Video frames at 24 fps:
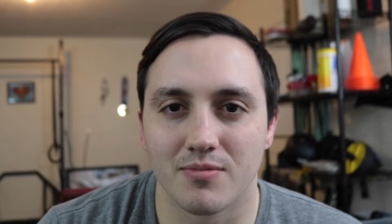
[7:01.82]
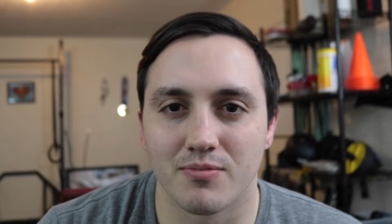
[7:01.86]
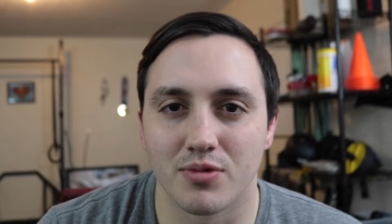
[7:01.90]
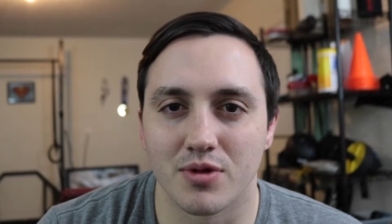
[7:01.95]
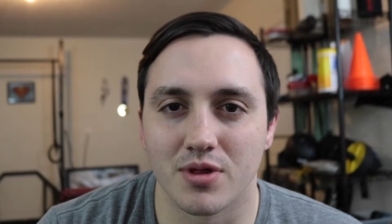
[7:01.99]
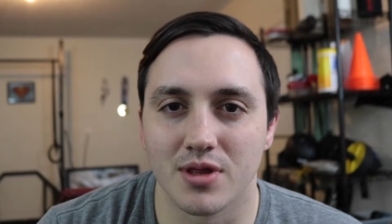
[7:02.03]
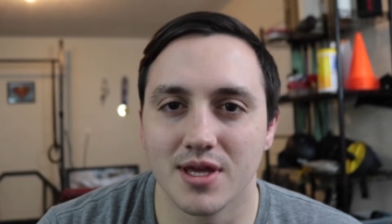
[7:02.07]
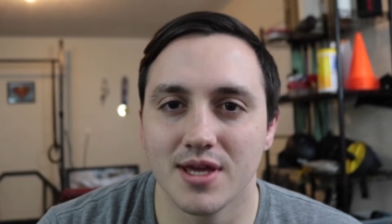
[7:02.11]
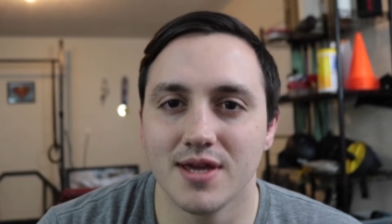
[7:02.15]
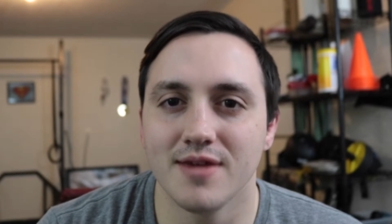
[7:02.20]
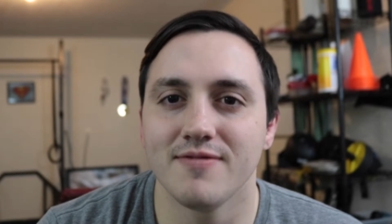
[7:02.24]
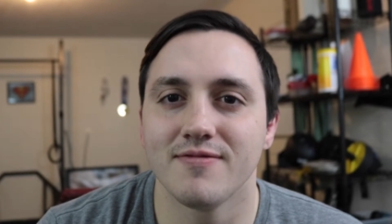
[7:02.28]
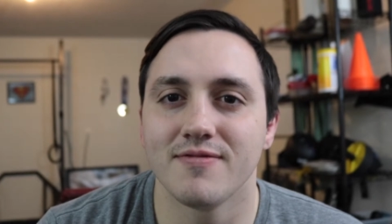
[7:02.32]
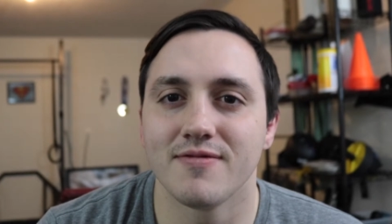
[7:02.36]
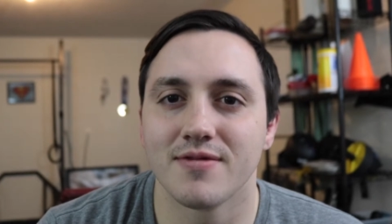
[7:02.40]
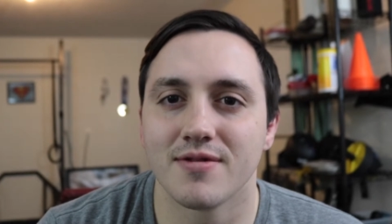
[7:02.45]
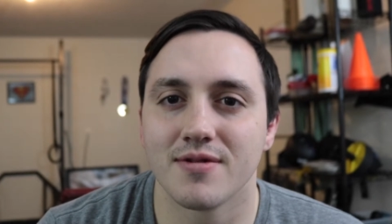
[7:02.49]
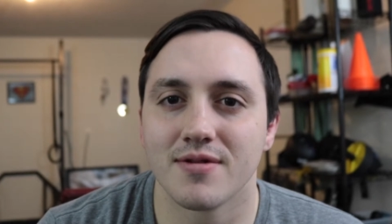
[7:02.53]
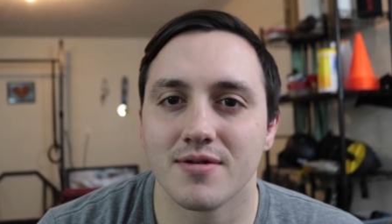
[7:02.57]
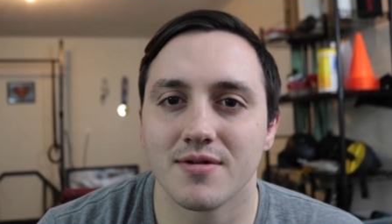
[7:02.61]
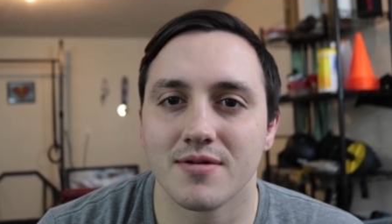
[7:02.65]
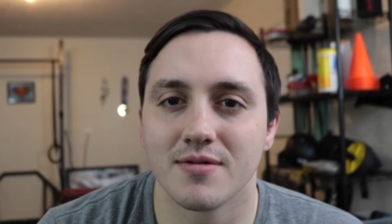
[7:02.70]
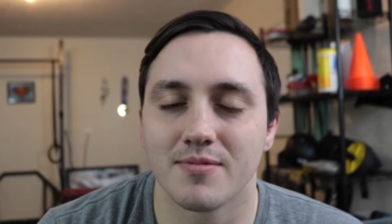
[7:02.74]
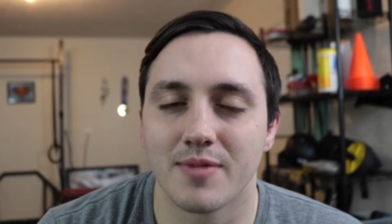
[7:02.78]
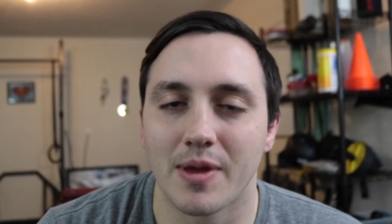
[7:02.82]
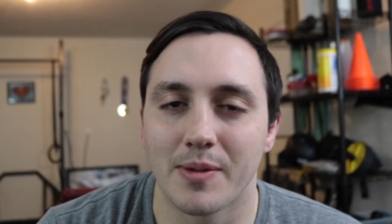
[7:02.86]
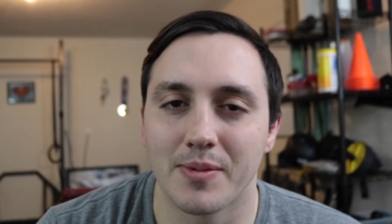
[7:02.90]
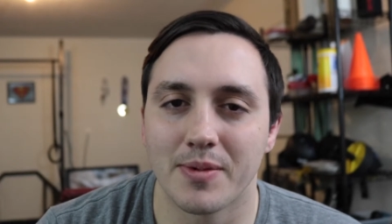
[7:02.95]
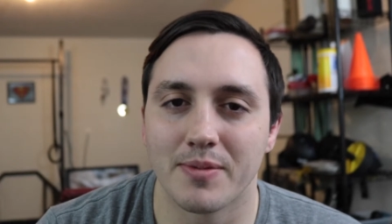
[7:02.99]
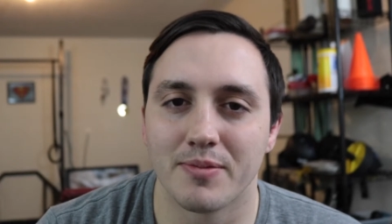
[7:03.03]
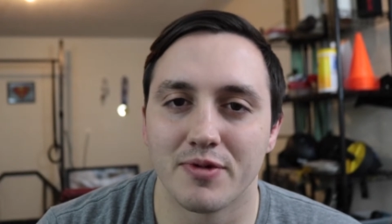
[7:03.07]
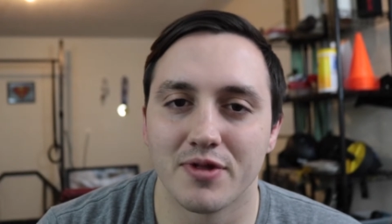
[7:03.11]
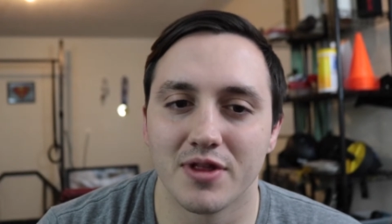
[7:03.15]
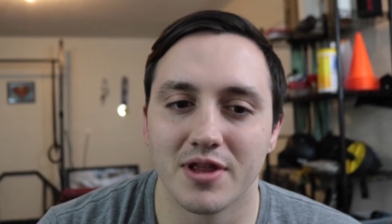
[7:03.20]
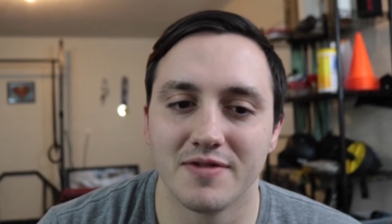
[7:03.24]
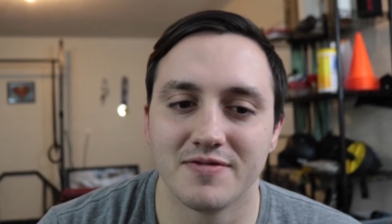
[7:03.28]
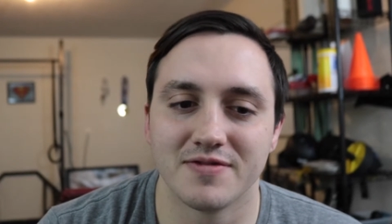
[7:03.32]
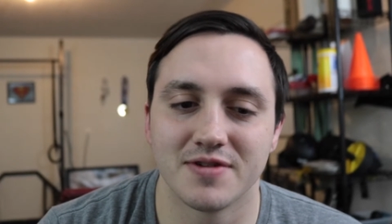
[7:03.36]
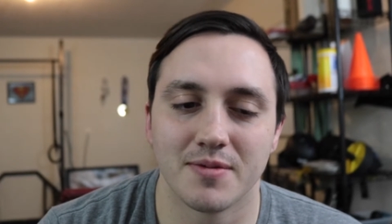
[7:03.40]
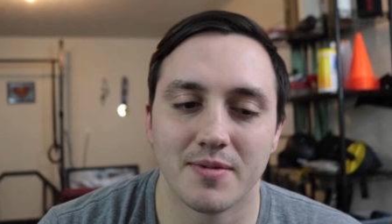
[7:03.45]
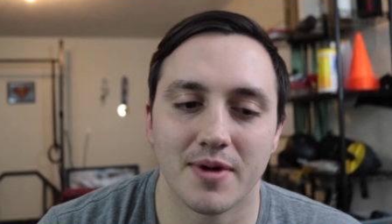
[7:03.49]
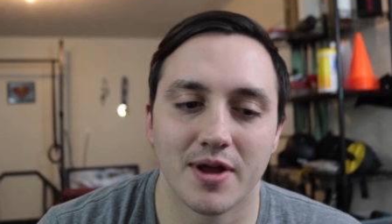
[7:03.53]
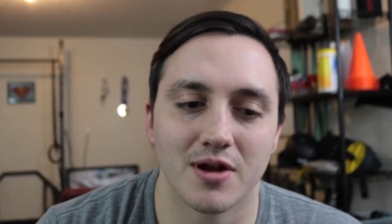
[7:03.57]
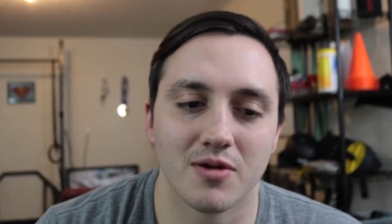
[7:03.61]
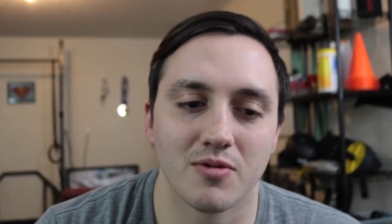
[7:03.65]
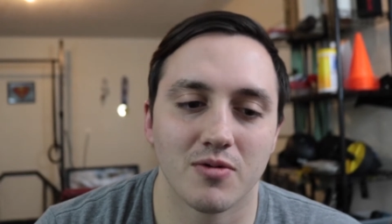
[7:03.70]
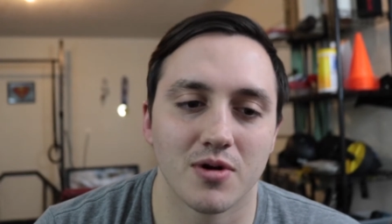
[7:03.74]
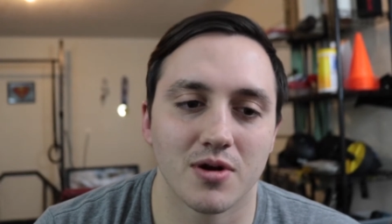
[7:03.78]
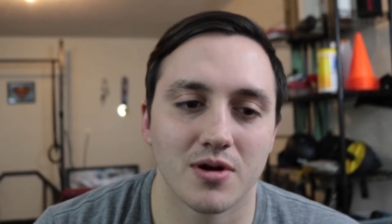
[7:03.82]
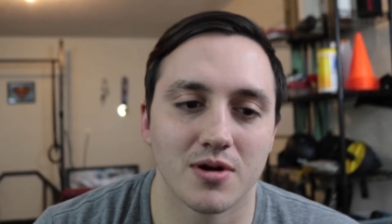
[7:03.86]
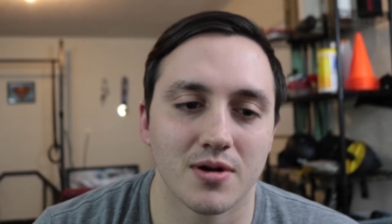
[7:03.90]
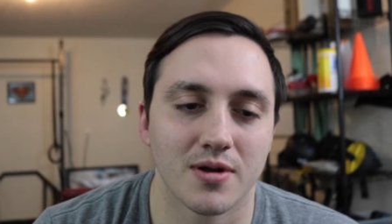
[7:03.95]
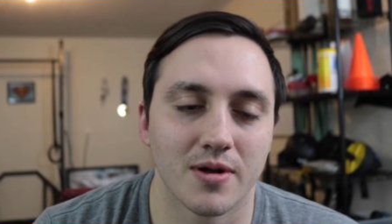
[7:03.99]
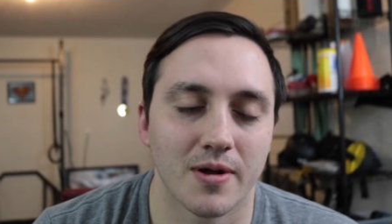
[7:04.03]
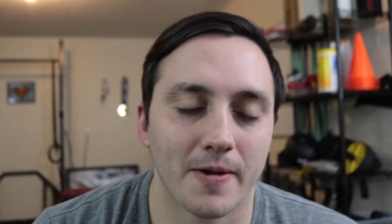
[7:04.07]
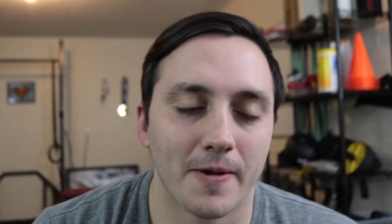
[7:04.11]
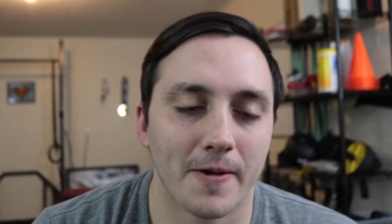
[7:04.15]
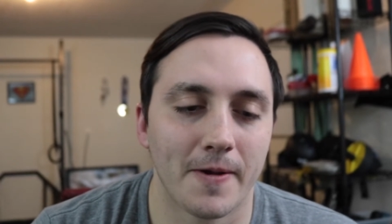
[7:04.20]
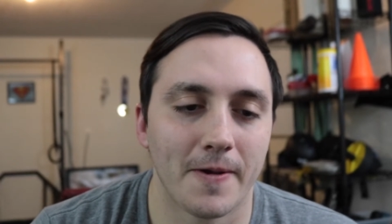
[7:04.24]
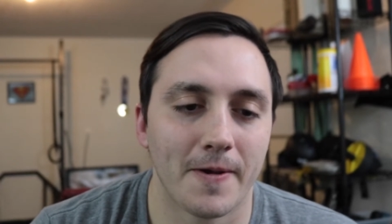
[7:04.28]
belief, maybe belief's a better word,